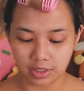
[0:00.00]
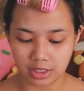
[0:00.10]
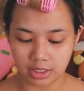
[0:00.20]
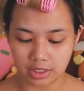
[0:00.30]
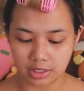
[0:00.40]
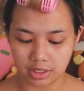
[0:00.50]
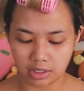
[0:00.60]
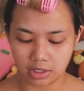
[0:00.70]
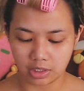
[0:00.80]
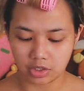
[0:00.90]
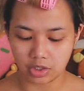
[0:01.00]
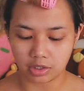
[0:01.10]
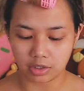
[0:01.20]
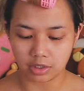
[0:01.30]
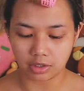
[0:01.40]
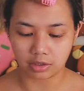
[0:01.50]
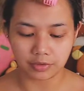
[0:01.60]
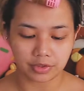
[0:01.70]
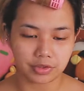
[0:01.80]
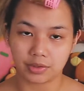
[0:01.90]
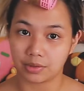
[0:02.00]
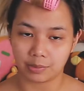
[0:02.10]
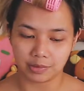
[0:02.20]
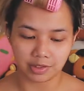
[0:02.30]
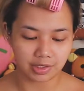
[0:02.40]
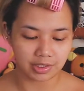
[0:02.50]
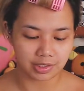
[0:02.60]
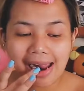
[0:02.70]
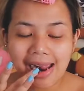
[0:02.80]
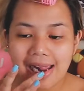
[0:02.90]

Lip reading: is in Chocolate Covered Strawberries.